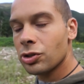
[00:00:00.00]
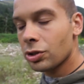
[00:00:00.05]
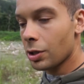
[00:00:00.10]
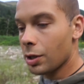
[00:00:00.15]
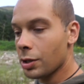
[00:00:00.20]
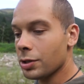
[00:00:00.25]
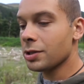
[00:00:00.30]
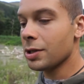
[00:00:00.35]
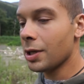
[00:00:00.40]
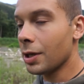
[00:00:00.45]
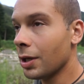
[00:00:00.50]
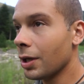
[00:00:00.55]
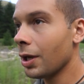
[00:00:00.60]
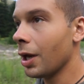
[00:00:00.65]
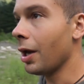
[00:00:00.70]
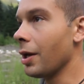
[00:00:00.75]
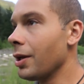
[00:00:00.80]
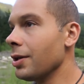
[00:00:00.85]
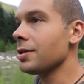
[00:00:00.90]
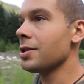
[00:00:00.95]
just in
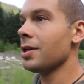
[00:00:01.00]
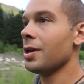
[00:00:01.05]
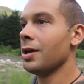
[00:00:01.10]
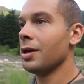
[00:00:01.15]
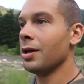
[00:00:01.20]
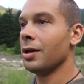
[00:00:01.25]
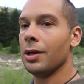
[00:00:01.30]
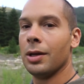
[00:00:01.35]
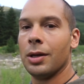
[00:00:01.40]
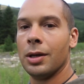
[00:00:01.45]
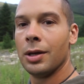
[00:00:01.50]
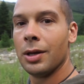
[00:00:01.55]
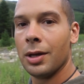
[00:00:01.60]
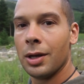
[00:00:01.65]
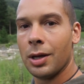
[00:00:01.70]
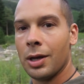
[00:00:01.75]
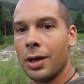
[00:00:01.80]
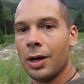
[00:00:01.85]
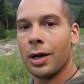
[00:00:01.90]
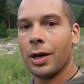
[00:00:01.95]
case
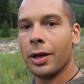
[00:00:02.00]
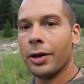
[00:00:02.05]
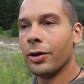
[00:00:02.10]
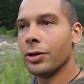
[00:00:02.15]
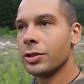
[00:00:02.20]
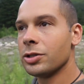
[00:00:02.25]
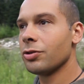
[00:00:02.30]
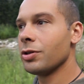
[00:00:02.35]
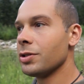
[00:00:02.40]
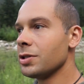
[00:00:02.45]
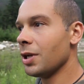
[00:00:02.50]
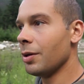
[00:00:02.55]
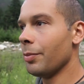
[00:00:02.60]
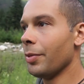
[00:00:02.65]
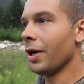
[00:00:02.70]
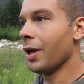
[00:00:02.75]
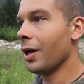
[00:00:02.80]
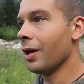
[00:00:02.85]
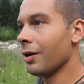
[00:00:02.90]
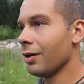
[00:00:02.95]
a nice grizzly
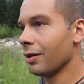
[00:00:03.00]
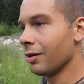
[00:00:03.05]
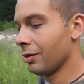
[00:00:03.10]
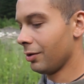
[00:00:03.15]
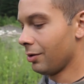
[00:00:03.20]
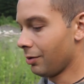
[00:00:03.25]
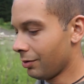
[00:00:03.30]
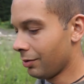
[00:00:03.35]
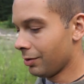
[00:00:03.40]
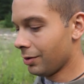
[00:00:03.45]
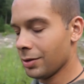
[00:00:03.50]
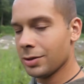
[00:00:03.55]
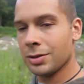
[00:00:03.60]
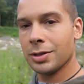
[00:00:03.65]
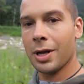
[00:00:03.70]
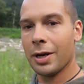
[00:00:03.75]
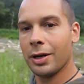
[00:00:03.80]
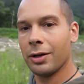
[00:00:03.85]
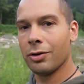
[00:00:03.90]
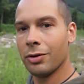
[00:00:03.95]
bear who,
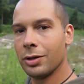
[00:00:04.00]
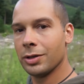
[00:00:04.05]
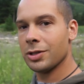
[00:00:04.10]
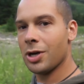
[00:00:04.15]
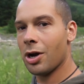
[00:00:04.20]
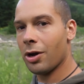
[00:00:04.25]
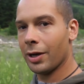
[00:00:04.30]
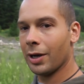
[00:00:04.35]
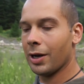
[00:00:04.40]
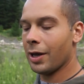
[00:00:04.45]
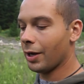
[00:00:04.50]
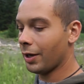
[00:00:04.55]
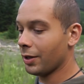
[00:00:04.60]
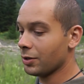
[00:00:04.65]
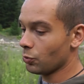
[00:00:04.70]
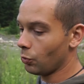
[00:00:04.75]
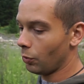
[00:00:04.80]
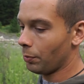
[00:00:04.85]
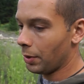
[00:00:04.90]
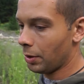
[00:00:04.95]
standing on his hind
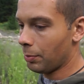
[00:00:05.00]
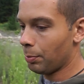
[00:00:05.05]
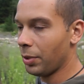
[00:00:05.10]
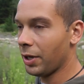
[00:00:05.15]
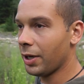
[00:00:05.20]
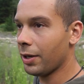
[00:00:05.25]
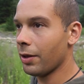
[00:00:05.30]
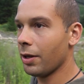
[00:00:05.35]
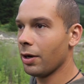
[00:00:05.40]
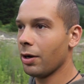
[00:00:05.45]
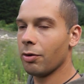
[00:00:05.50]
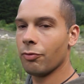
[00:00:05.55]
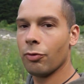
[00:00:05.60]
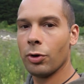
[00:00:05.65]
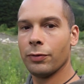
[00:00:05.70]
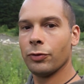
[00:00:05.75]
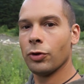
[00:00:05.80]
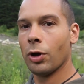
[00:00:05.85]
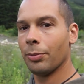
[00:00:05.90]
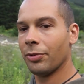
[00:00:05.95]
legs, will be bigger than our
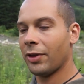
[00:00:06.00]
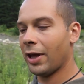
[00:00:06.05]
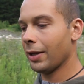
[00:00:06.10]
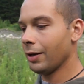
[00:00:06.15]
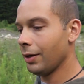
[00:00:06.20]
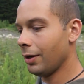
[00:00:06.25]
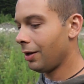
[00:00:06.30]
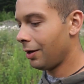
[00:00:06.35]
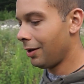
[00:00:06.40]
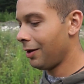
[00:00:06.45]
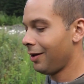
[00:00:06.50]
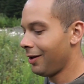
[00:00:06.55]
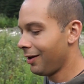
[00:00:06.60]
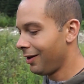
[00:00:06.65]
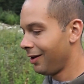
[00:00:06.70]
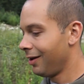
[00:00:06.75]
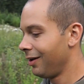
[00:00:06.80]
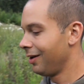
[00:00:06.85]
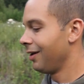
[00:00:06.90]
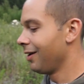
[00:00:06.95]
rooftop tent,
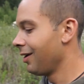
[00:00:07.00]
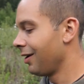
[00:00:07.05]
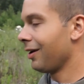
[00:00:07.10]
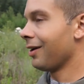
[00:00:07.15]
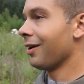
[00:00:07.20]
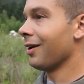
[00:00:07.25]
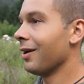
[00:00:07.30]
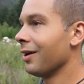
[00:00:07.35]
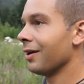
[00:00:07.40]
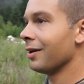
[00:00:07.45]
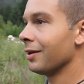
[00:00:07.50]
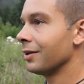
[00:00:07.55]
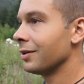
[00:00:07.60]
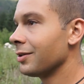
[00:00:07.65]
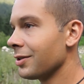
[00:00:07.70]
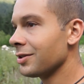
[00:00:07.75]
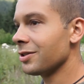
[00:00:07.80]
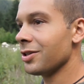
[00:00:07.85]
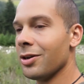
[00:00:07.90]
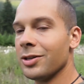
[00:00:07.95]

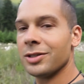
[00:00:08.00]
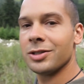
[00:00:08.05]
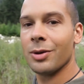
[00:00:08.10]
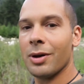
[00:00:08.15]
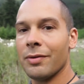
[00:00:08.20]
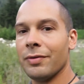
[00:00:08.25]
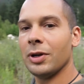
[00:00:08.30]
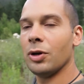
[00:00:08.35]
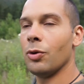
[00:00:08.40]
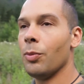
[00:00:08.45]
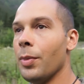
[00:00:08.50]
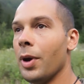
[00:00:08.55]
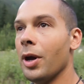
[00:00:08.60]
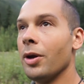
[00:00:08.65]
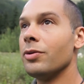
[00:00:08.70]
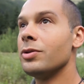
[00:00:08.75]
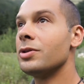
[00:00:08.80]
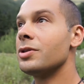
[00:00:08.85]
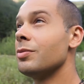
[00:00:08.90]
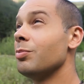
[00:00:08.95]
decides to have a little
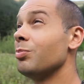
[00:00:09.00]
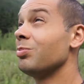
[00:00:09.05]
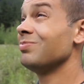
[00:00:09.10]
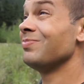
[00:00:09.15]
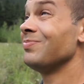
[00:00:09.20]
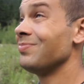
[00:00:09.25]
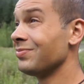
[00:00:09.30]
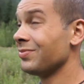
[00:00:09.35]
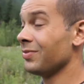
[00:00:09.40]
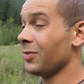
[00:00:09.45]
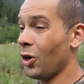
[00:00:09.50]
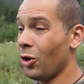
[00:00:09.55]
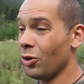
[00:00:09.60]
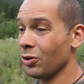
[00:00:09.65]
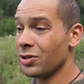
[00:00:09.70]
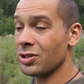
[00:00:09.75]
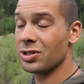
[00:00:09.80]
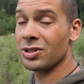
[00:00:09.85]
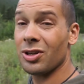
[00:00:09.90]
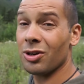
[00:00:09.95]
mose.
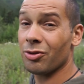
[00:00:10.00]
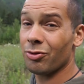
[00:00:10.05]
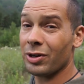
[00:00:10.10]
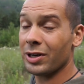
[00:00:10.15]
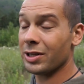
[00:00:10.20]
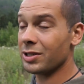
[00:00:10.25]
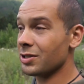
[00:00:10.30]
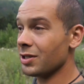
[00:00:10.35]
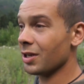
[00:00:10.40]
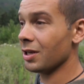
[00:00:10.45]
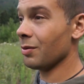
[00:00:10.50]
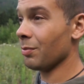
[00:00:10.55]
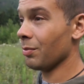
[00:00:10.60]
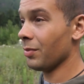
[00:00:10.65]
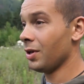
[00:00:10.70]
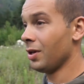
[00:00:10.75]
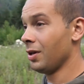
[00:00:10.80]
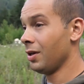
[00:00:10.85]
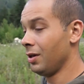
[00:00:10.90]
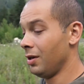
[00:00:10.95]
Odds are really slim,
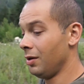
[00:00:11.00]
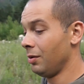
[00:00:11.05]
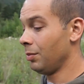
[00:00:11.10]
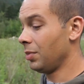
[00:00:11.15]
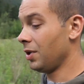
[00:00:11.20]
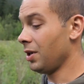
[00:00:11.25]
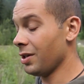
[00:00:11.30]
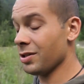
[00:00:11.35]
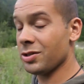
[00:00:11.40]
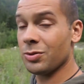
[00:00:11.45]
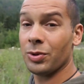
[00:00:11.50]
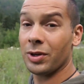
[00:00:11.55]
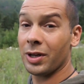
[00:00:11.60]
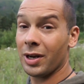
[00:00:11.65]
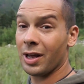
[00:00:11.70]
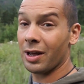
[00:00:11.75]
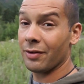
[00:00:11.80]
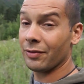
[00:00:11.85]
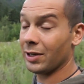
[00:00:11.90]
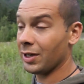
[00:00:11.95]
plus we're going
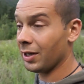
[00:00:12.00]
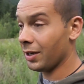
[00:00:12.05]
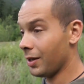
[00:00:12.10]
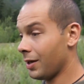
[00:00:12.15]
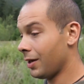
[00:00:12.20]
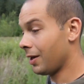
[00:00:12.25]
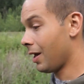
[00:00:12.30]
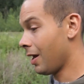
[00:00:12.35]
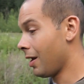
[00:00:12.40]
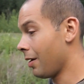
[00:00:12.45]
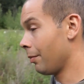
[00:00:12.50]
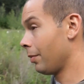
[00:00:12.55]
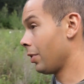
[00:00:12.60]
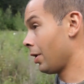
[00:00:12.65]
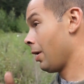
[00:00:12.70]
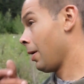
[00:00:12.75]
to have a clean camp,